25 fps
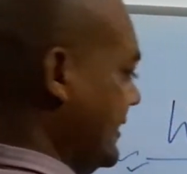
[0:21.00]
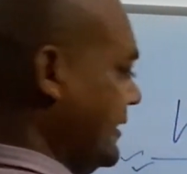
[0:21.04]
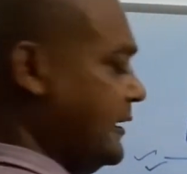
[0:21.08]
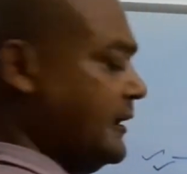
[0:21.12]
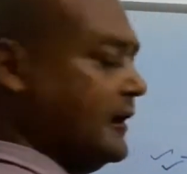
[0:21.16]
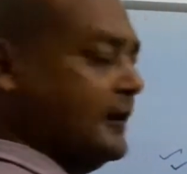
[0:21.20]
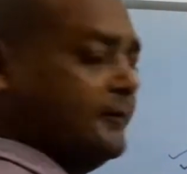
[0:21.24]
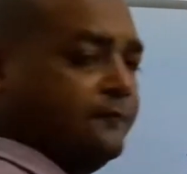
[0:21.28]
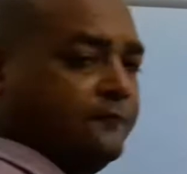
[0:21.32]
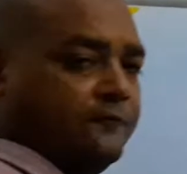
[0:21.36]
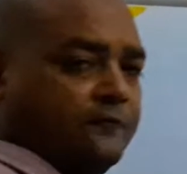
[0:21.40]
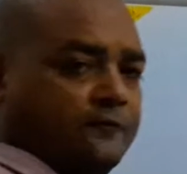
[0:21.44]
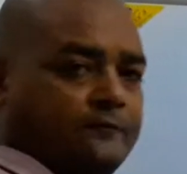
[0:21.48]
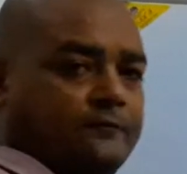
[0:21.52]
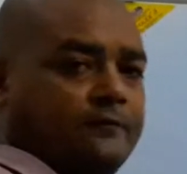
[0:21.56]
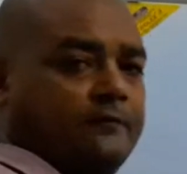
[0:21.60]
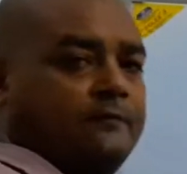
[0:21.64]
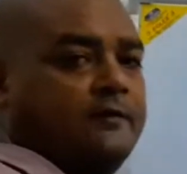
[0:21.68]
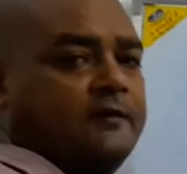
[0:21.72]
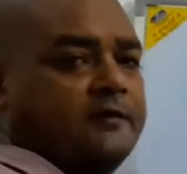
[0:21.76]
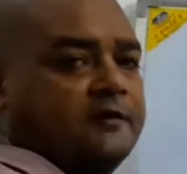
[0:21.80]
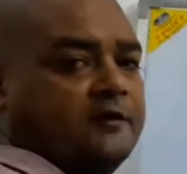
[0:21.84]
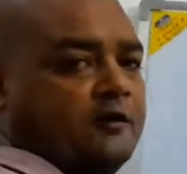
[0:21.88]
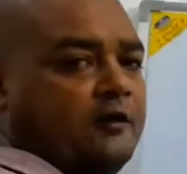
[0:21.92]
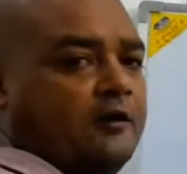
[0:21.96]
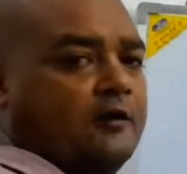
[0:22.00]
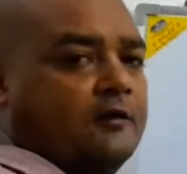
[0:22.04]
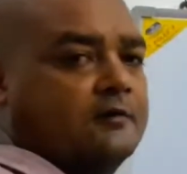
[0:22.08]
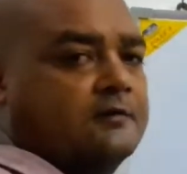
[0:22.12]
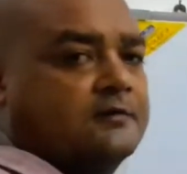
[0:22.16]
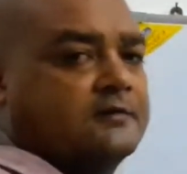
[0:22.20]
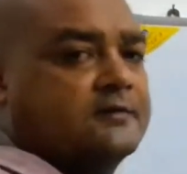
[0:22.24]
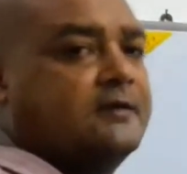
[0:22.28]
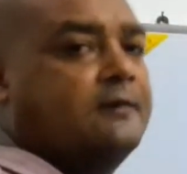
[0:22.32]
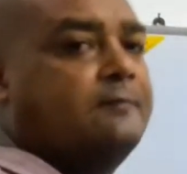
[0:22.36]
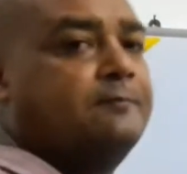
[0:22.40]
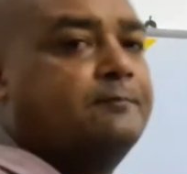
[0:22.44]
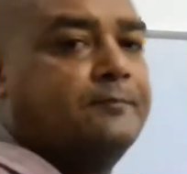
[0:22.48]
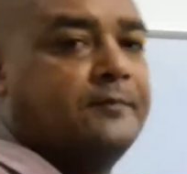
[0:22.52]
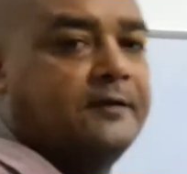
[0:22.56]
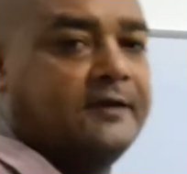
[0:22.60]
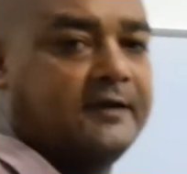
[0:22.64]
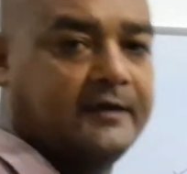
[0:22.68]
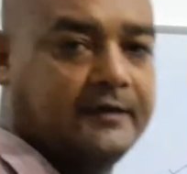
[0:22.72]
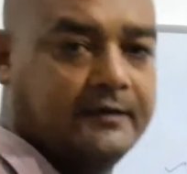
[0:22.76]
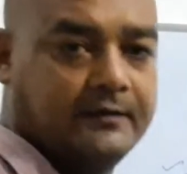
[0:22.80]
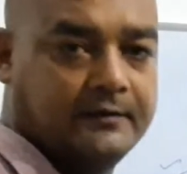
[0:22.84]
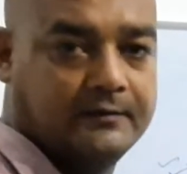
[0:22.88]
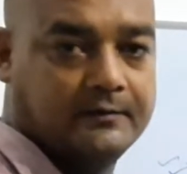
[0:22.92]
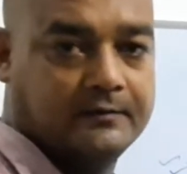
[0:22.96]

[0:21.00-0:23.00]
If we will talk simply,